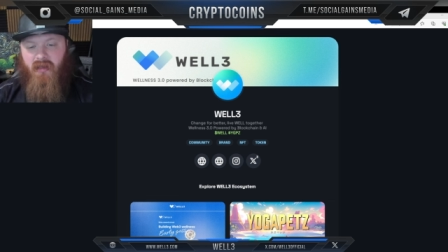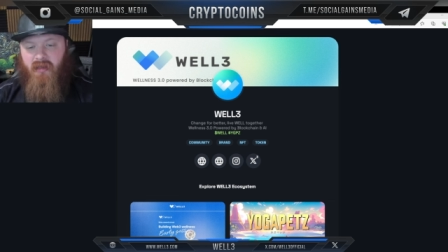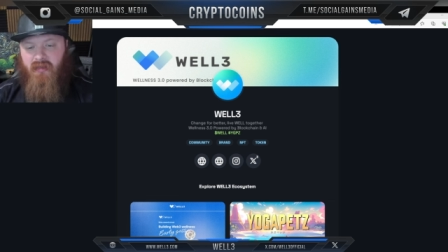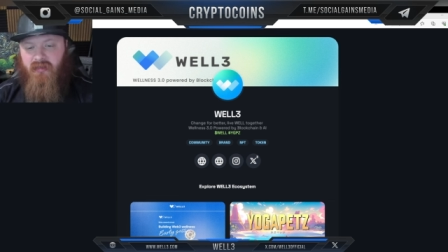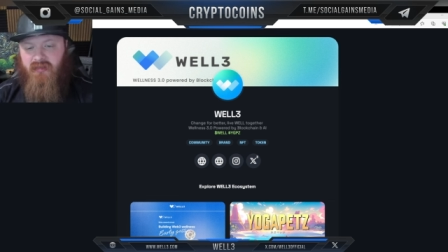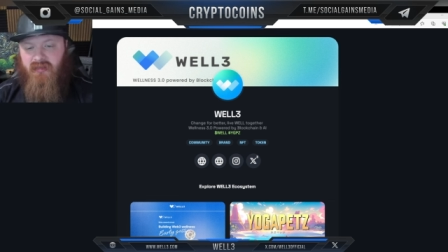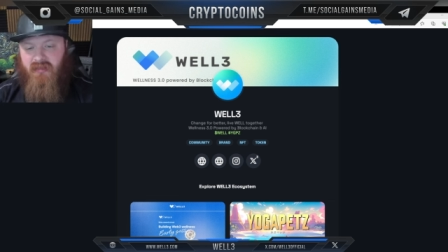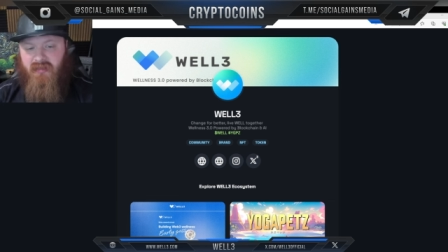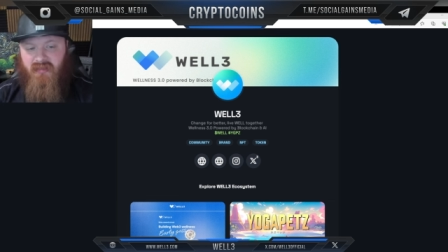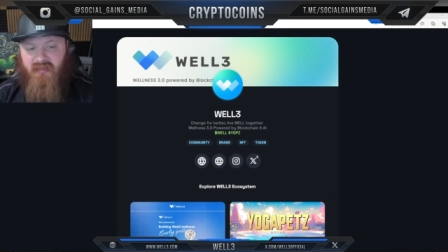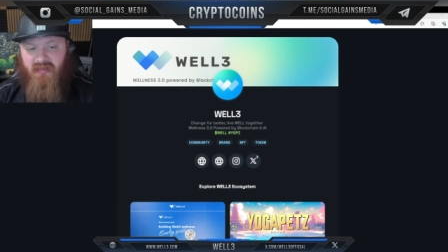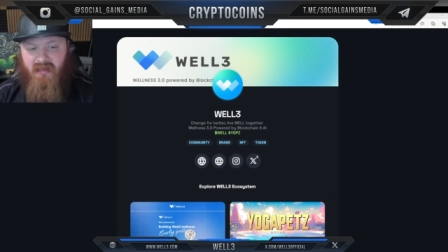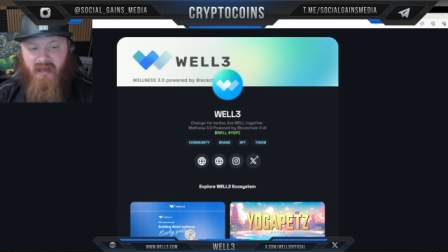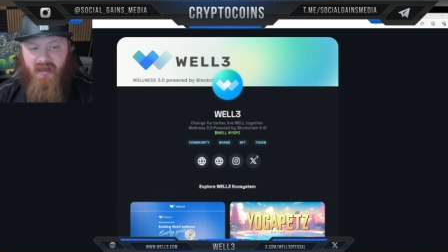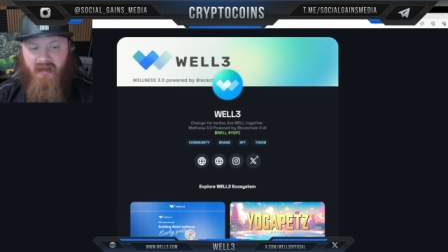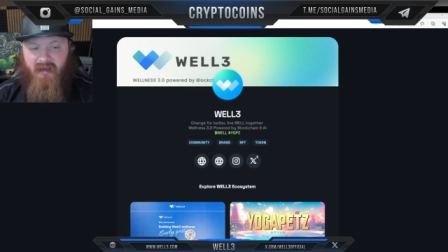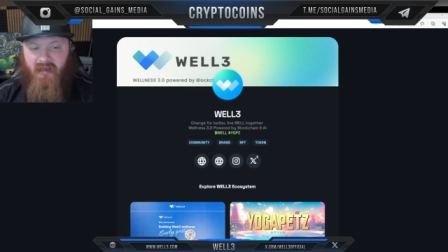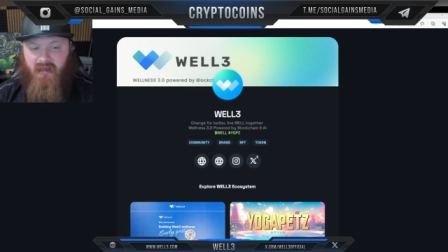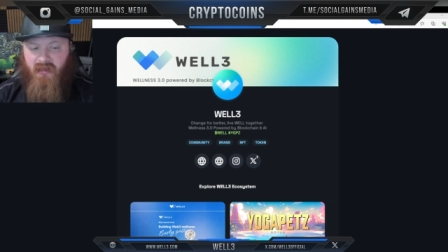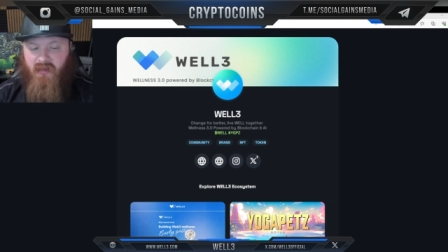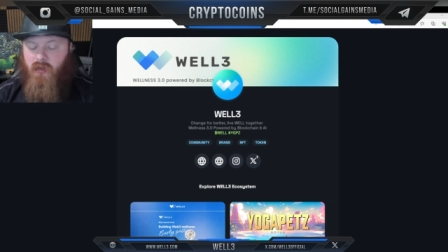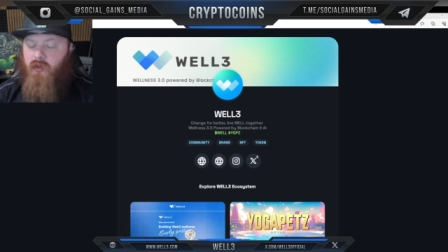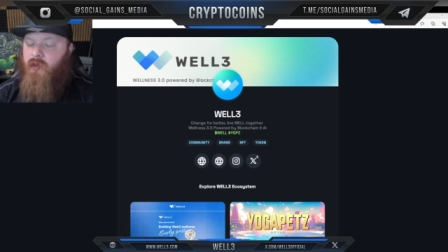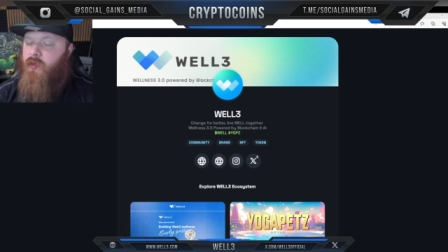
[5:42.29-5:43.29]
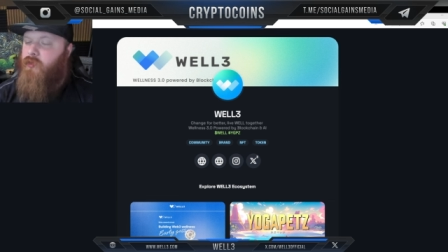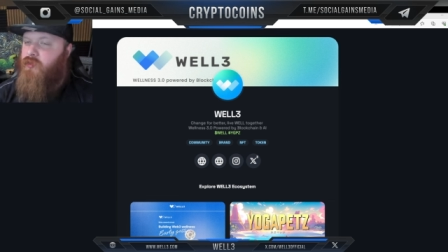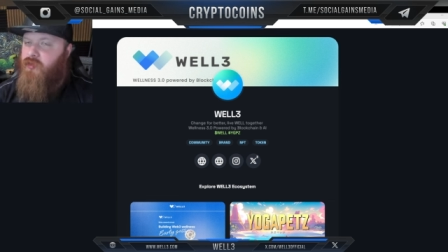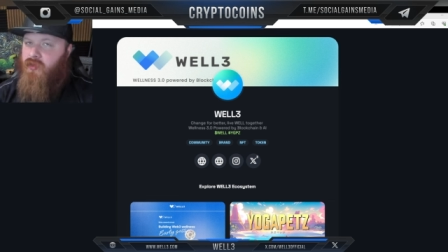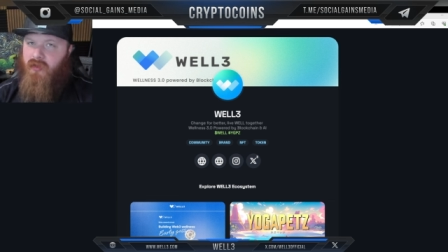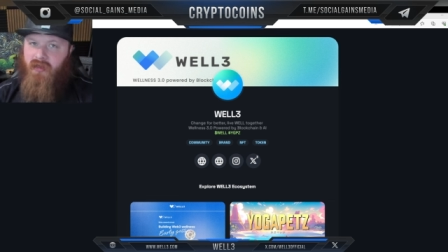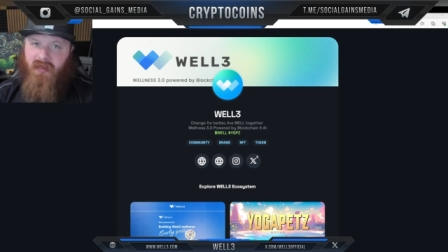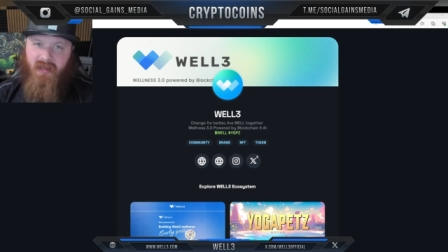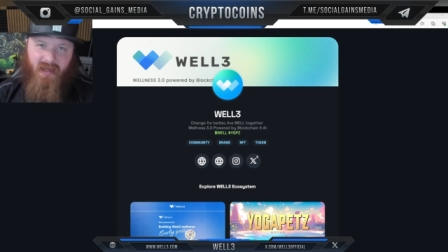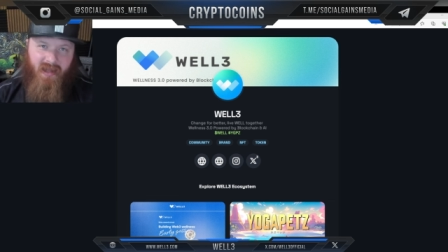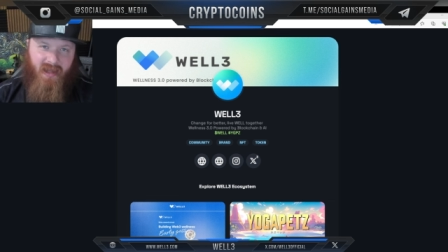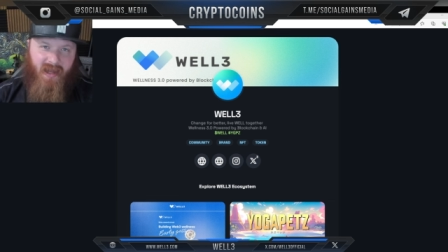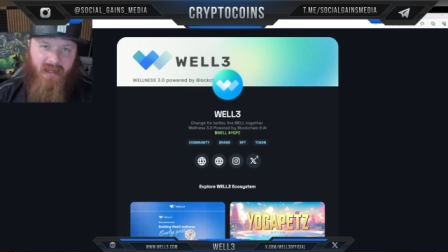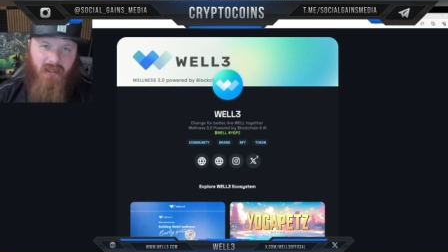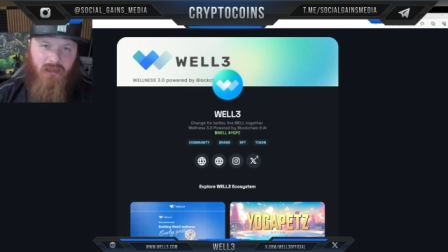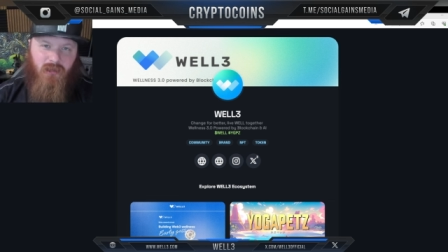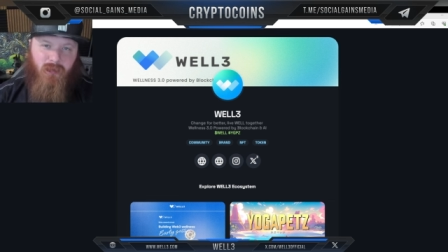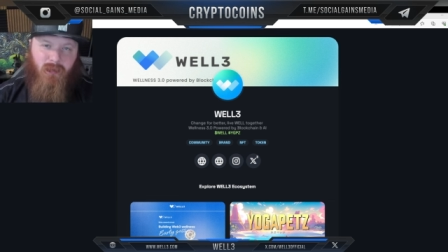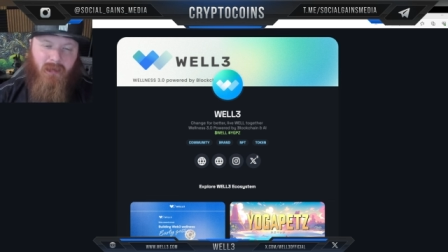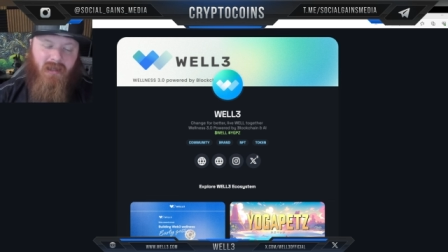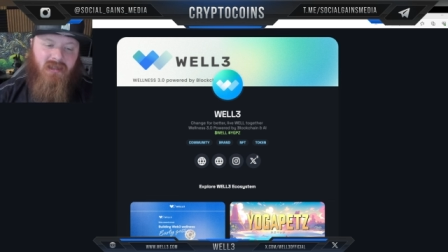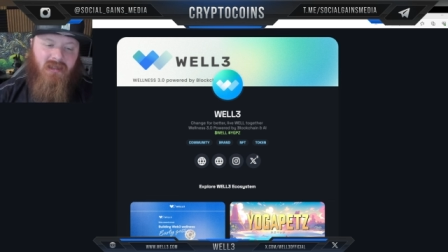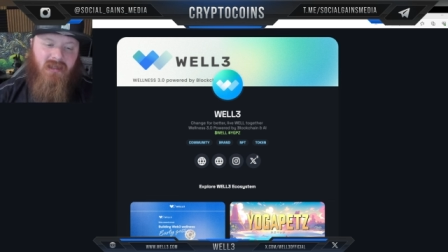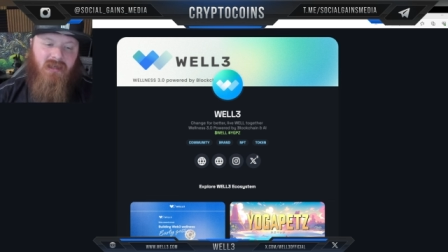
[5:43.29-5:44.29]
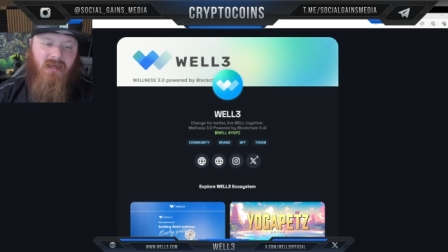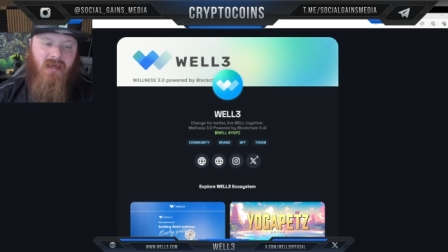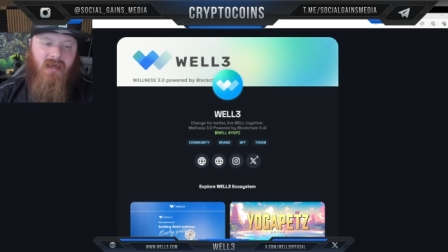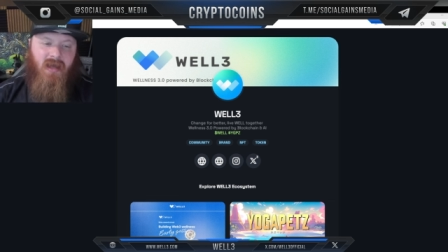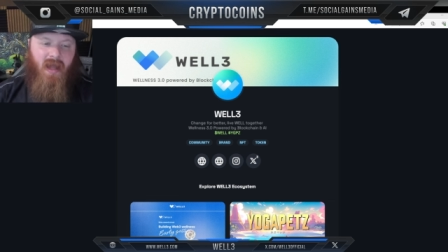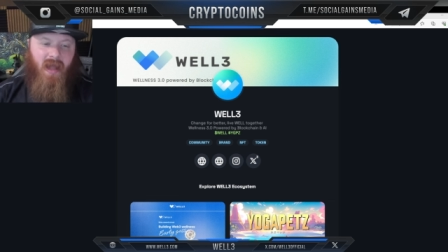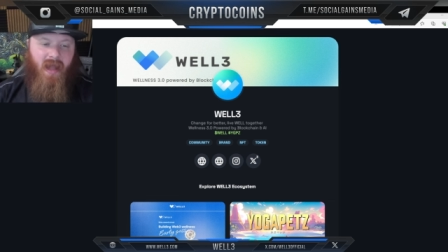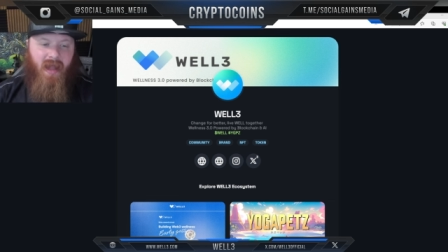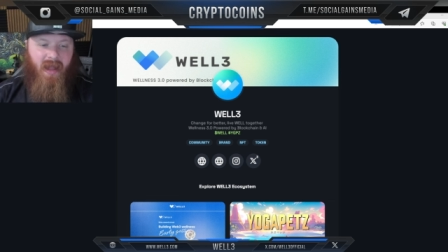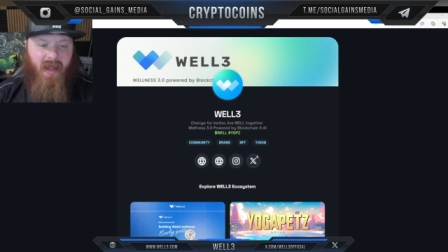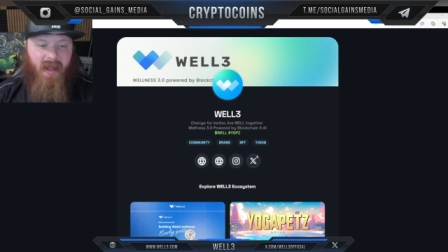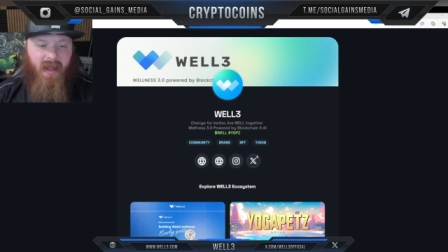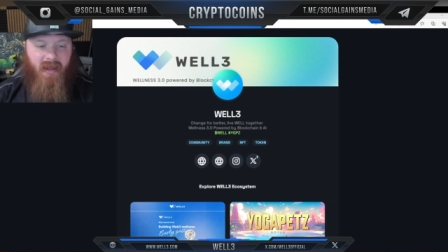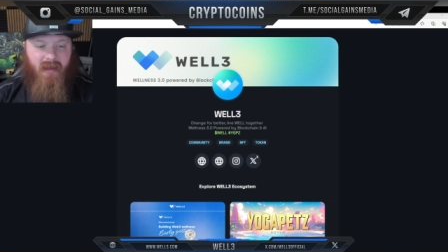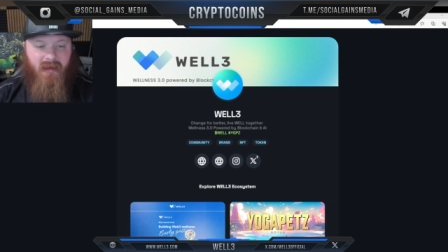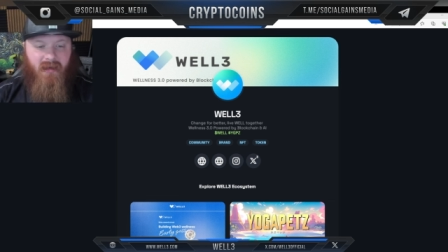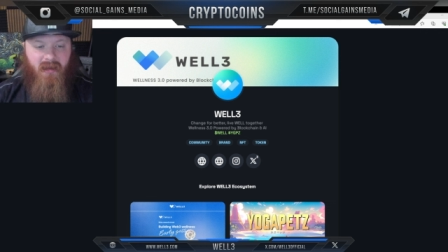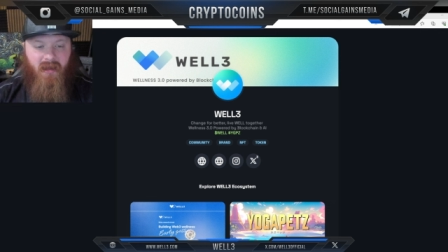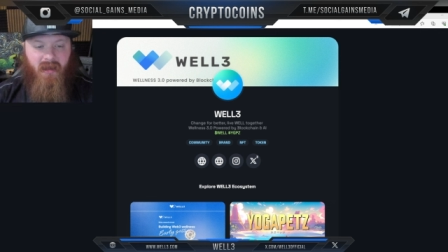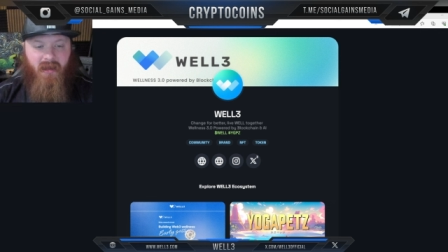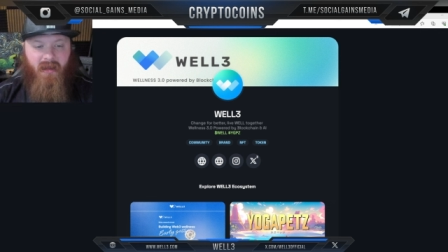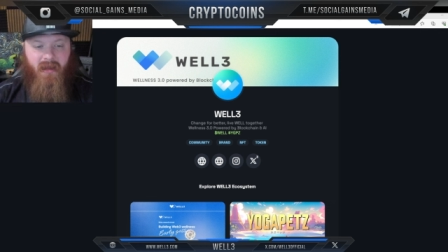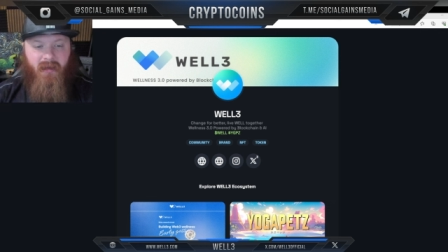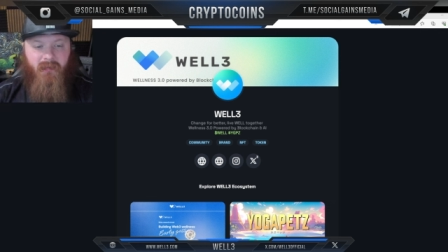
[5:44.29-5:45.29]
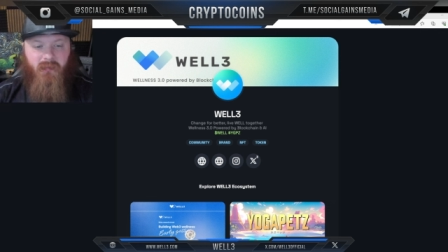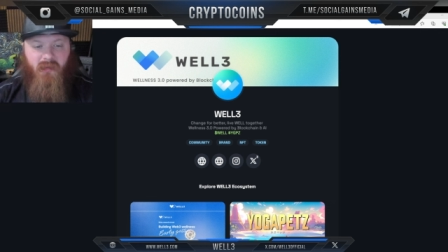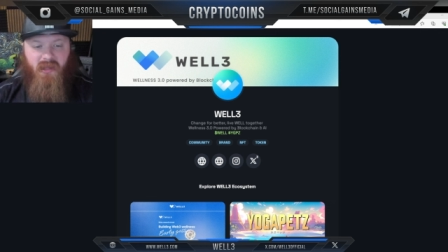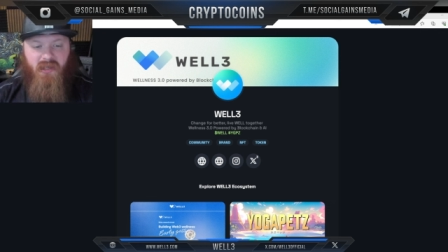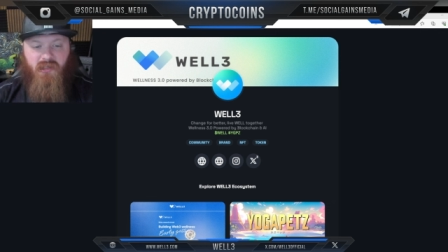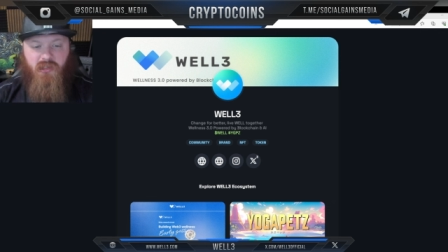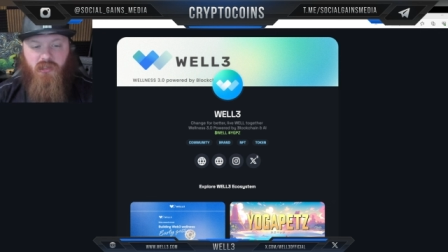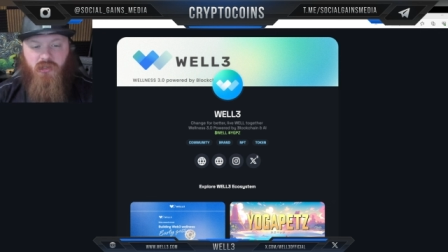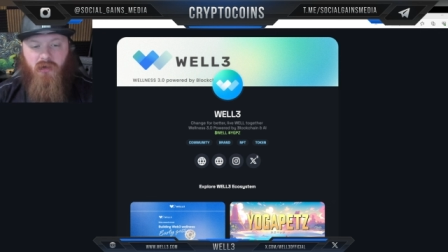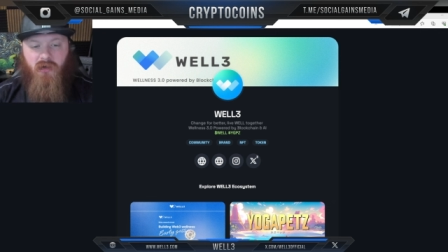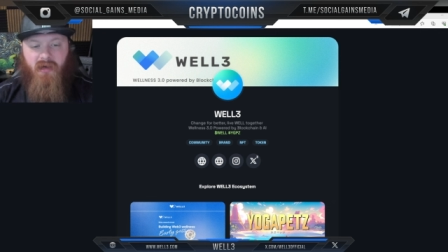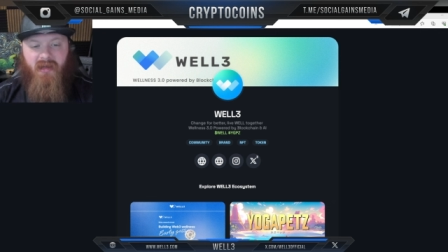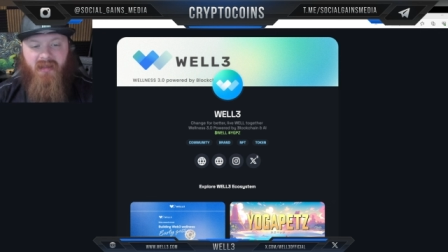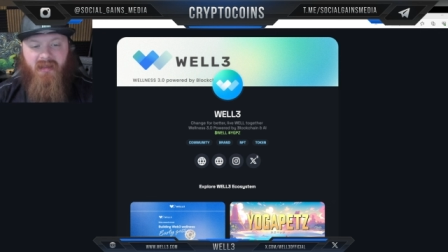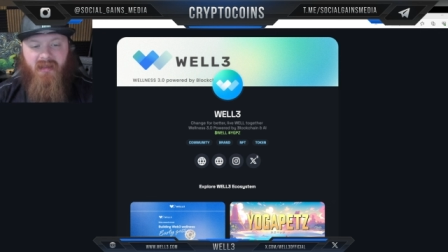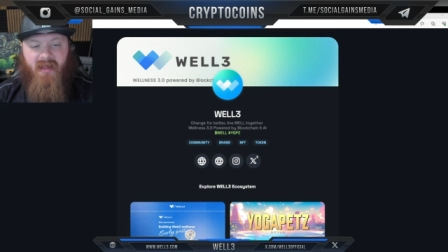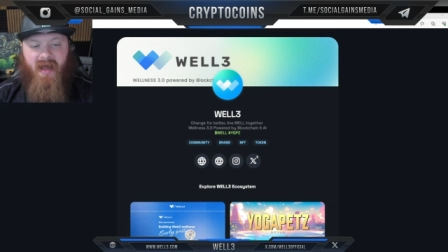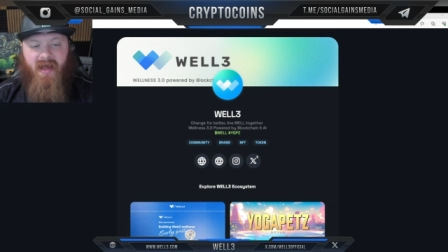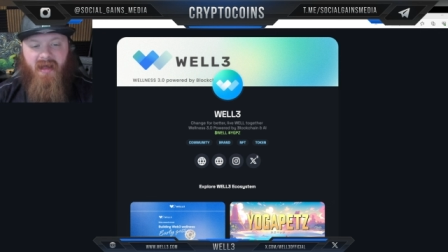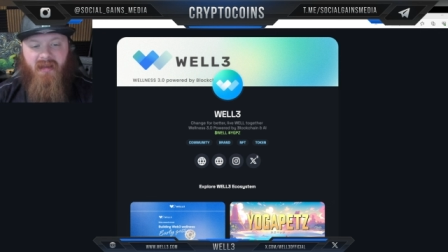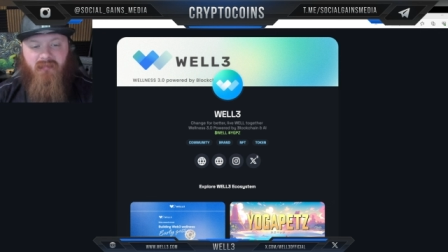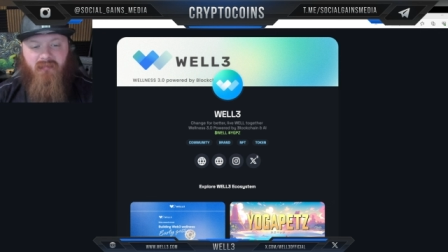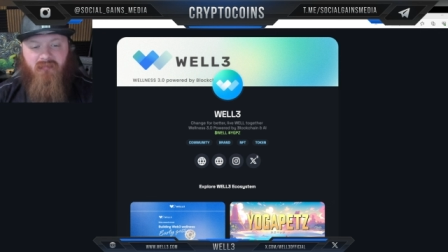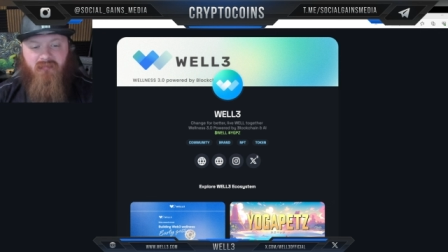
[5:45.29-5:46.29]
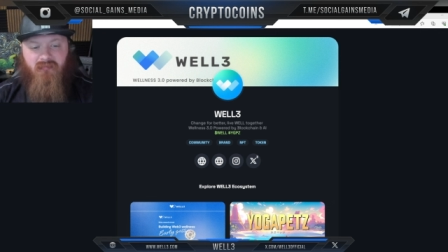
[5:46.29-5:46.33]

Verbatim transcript: in sustaining user engagement and uh, ensuring that